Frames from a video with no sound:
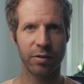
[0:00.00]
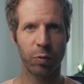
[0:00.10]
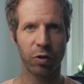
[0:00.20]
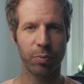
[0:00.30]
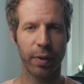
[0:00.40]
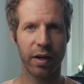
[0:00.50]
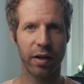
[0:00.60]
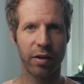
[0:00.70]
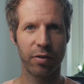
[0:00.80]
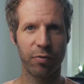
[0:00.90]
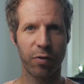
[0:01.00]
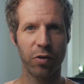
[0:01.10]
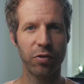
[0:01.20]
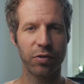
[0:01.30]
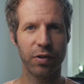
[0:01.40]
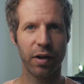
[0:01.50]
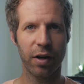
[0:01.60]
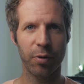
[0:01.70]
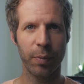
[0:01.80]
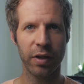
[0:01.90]
was my first
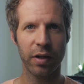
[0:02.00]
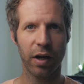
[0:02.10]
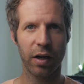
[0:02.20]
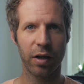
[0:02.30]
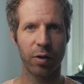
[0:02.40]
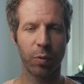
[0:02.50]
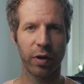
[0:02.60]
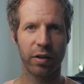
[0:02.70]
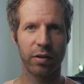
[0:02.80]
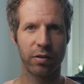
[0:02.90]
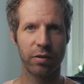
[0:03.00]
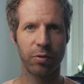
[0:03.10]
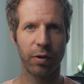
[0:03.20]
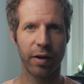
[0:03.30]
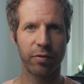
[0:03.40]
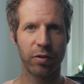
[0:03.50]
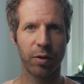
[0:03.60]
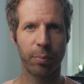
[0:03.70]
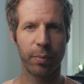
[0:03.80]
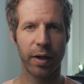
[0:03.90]
Ironman, I wanted to have
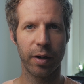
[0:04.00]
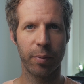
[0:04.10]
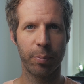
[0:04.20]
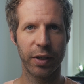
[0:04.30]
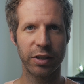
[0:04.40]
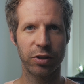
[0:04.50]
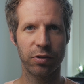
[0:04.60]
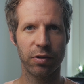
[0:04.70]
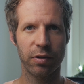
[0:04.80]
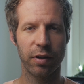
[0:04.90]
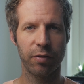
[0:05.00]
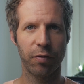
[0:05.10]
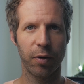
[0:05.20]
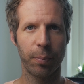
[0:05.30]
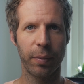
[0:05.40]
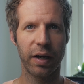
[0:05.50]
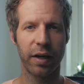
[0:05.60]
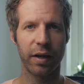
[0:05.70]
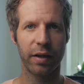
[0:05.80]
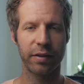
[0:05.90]
some pictures from
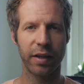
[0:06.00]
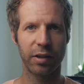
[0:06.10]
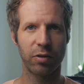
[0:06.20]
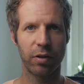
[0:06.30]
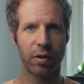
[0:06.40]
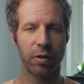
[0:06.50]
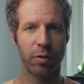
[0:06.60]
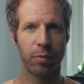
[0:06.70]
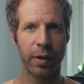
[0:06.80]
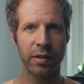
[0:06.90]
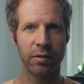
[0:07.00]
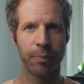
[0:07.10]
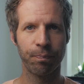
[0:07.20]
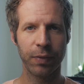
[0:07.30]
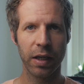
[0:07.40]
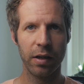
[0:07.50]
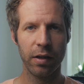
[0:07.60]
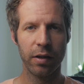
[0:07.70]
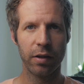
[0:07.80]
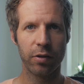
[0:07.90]
that race.
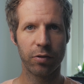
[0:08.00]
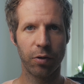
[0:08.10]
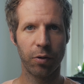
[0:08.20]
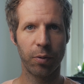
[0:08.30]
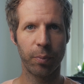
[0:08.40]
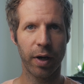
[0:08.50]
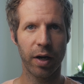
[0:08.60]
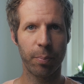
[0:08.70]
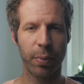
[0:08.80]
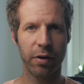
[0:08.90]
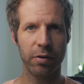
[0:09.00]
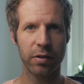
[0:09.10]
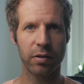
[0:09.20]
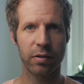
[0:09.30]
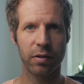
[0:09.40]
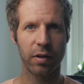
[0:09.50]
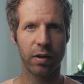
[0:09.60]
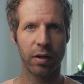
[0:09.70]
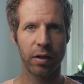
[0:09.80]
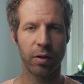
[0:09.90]
So my parents
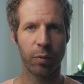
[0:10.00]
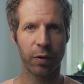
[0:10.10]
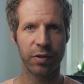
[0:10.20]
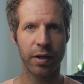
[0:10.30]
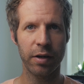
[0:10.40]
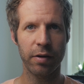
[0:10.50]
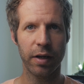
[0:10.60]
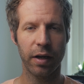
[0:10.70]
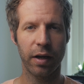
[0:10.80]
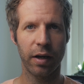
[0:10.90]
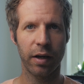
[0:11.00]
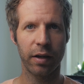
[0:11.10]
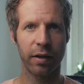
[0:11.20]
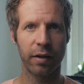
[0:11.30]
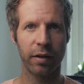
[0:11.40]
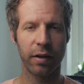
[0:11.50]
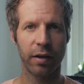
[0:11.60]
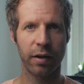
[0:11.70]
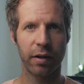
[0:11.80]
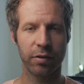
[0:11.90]
was there, and
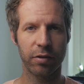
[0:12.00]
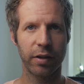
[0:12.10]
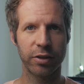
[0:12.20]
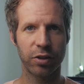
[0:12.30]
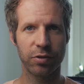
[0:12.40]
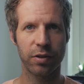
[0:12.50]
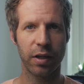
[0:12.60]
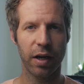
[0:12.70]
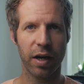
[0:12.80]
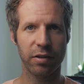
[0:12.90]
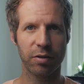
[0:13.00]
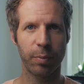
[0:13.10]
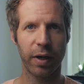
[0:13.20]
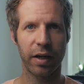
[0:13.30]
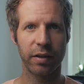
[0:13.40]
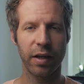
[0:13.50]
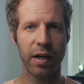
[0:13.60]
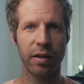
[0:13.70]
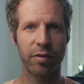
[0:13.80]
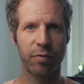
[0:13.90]
so I just asked my
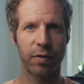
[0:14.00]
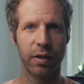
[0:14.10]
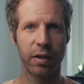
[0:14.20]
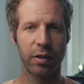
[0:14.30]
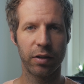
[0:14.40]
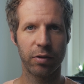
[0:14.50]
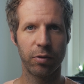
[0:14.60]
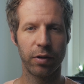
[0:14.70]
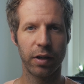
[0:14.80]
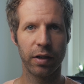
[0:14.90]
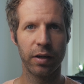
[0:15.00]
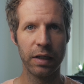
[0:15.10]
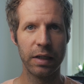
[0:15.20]
dad if he could